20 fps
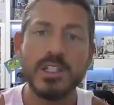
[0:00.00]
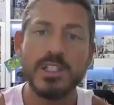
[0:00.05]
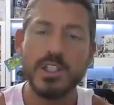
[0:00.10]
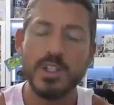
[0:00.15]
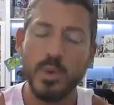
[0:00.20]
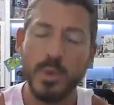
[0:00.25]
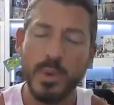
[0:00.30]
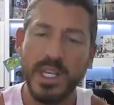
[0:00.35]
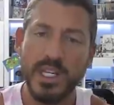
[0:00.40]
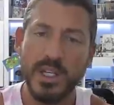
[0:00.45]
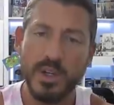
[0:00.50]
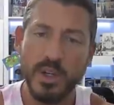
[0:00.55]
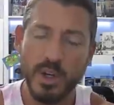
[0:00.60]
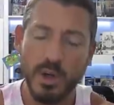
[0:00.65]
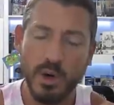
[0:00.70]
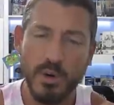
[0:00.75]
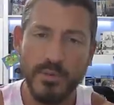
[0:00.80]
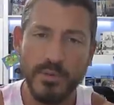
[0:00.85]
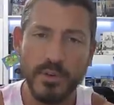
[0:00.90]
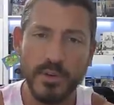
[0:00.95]
so we
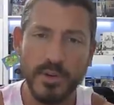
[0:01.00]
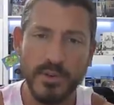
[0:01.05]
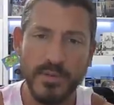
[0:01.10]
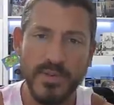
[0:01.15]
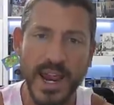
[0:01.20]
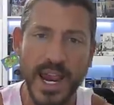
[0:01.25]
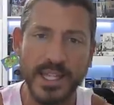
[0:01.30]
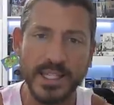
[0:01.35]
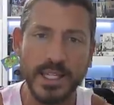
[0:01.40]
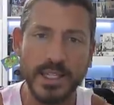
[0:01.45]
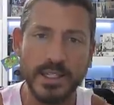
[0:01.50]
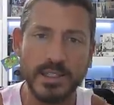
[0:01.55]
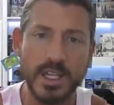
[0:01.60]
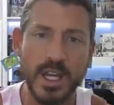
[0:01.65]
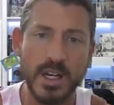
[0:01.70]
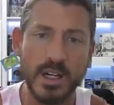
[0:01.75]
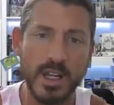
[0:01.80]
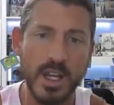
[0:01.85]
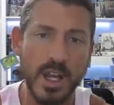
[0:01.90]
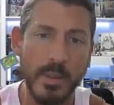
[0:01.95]
know for a fact that it's
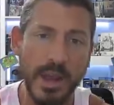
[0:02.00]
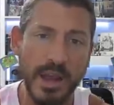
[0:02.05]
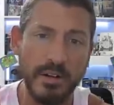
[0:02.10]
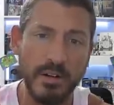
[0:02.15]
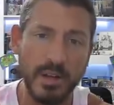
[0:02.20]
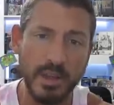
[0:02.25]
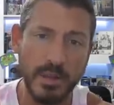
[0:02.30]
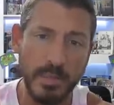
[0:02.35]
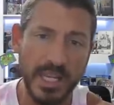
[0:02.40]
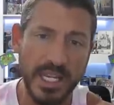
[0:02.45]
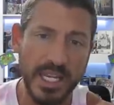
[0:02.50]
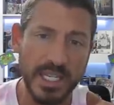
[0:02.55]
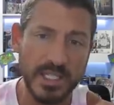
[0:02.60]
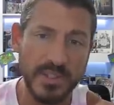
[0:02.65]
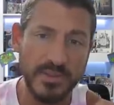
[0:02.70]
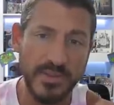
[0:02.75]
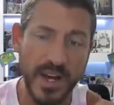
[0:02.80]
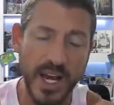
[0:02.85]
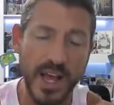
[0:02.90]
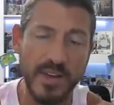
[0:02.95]
going to come out on the
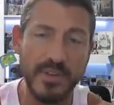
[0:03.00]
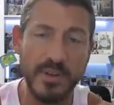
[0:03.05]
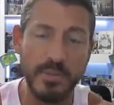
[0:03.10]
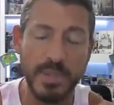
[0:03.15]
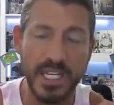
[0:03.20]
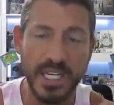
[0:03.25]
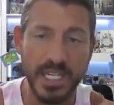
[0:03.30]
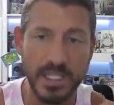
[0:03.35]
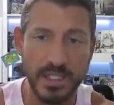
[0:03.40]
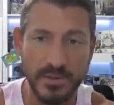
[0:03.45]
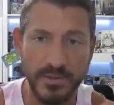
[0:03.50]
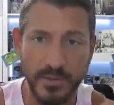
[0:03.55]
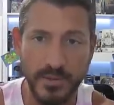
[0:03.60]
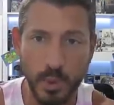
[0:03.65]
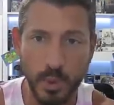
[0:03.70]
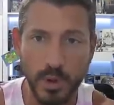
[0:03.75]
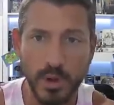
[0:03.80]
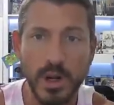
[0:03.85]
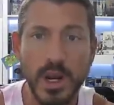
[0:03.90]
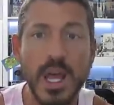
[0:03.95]
PS5 and
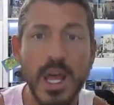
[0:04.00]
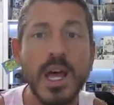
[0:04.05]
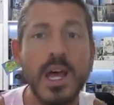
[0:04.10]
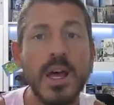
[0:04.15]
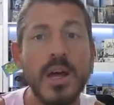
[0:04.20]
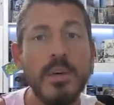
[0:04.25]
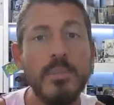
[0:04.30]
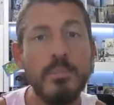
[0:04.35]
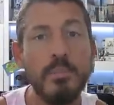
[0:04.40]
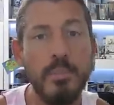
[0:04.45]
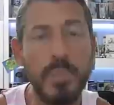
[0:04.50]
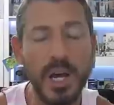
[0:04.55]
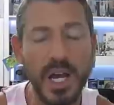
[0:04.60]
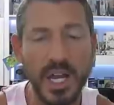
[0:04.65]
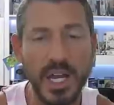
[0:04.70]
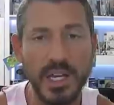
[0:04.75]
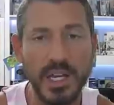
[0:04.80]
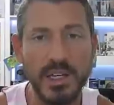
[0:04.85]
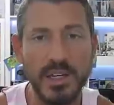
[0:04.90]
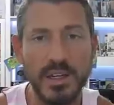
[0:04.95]
PS4,
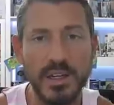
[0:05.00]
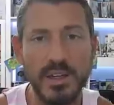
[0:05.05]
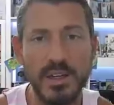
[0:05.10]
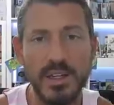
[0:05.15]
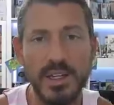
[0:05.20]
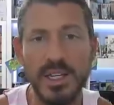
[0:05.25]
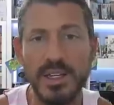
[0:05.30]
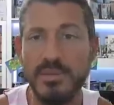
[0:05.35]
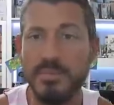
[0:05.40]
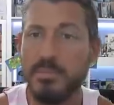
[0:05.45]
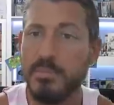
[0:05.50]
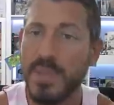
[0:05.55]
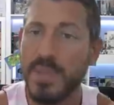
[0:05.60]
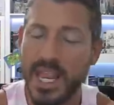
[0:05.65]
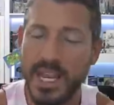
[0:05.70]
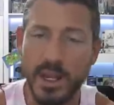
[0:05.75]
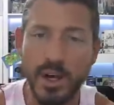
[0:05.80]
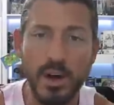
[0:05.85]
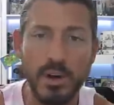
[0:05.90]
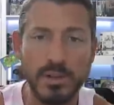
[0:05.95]
but it
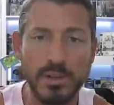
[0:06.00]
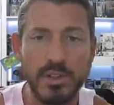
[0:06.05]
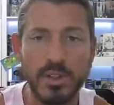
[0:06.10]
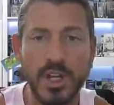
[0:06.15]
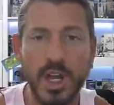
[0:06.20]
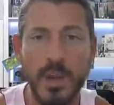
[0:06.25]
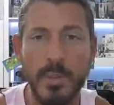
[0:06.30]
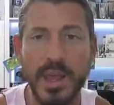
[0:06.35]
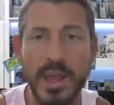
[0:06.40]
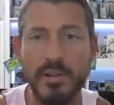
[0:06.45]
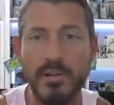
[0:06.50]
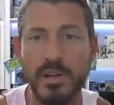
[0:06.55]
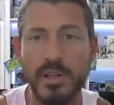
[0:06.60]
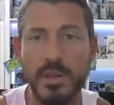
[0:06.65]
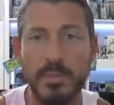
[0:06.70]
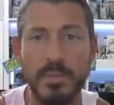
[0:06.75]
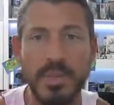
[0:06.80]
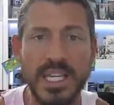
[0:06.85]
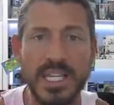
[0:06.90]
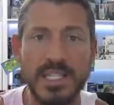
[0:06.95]
may also come out on
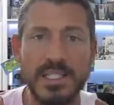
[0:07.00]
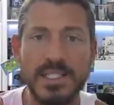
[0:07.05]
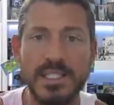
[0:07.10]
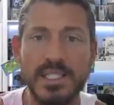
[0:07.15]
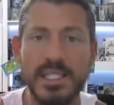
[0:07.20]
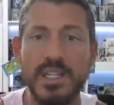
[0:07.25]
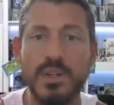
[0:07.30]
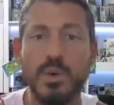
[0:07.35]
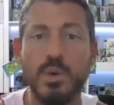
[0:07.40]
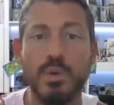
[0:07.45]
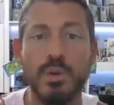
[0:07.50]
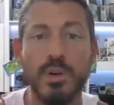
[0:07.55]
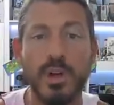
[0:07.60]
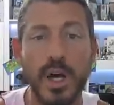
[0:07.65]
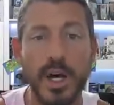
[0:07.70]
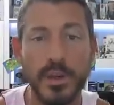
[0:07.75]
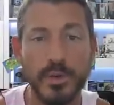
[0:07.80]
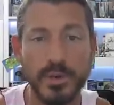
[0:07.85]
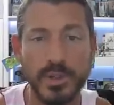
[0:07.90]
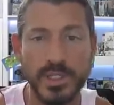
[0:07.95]
the PC or
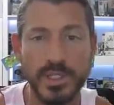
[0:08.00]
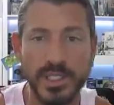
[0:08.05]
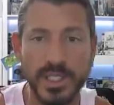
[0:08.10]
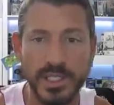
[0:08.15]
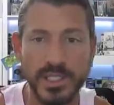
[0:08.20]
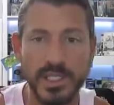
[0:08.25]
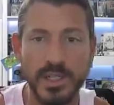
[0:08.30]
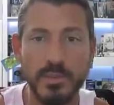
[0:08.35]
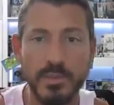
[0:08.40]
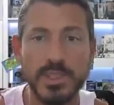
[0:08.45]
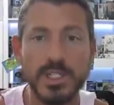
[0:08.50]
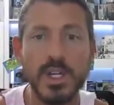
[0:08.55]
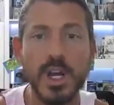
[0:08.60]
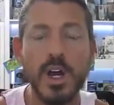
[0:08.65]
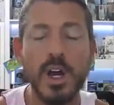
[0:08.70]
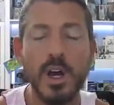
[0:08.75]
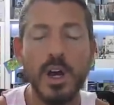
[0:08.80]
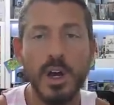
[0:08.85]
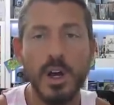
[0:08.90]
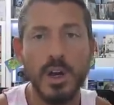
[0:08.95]
other systems.
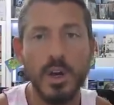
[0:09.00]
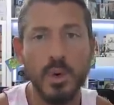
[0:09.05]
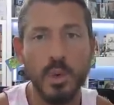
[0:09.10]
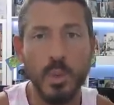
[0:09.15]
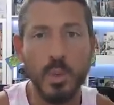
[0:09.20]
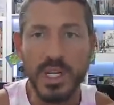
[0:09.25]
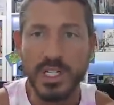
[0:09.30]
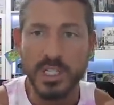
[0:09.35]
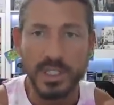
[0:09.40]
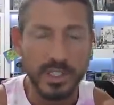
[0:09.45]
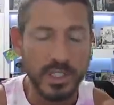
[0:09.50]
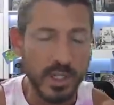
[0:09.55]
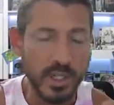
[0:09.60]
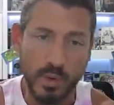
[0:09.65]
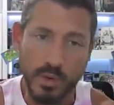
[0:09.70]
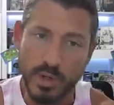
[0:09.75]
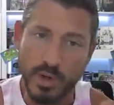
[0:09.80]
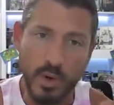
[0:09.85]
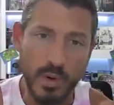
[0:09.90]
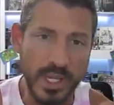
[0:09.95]
We just
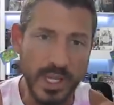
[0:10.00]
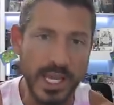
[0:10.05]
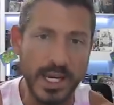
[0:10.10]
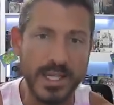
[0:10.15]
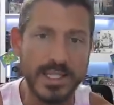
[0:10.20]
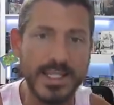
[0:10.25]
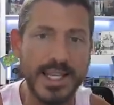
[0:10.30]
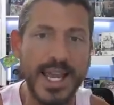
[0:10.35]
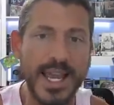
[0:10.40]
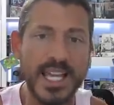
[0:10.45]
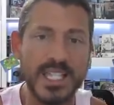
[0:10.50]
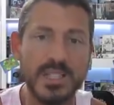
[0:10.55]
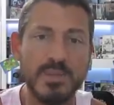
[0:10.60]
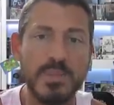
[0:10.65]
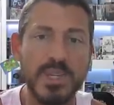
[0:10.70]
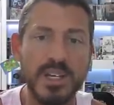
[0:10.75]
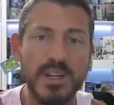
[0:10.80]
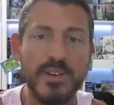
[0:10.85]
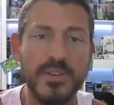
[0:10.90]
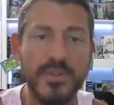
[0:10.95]
don't know yet because it
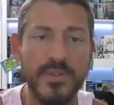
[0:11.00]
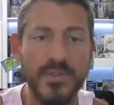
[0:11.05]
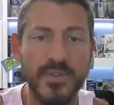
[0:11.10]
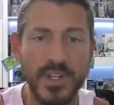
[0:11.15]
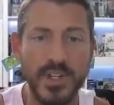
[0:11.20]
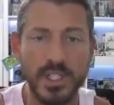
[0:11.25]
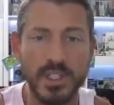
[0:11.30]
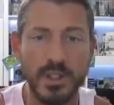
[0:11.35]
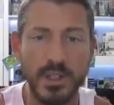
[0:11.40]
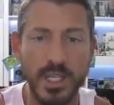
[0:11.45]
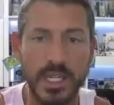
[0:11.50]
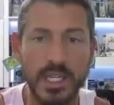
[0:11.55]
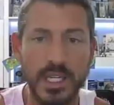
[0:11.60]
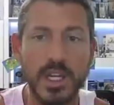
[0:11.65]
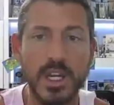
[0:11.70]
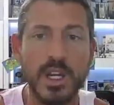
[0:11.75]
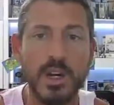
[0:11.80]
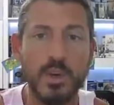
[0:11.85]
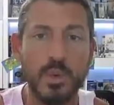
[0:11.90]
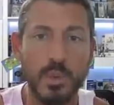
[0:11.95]
hasn't been officially
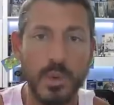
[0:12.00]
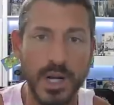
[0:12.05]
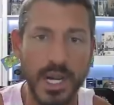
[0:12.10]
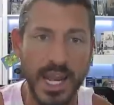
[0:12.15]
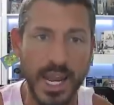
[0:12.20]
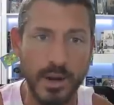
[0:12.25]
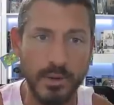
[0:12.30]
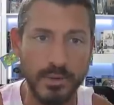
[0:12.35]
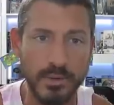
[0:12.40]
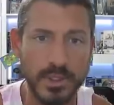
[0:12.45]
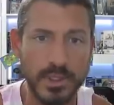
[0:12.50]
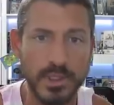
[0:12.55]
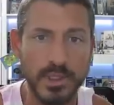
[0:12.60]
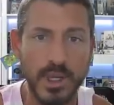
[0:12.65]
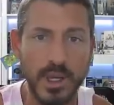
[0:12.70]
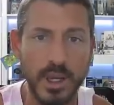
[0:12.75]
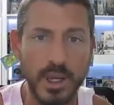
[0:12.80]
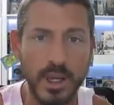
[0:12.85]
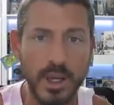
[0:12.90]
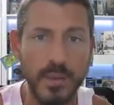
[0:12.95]
renounced,
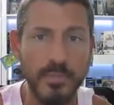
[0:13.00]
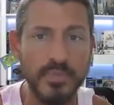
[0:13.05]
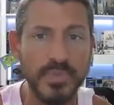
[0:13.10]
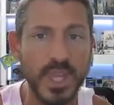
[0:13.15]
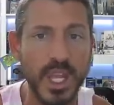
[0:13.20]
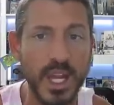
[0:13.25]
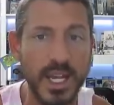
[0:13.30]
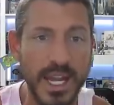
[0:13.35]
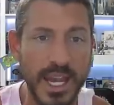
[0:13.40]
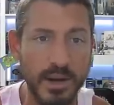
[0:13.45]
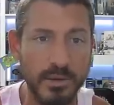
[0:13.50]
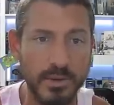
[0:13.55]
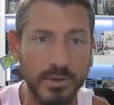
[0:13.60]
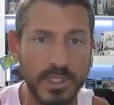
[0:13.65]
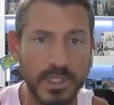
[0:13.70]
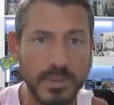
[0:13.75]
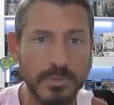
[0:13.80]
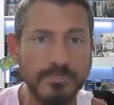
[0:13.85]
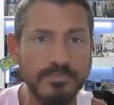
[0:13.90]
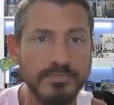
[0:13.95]
uh, um,
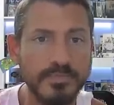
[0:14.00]
announced.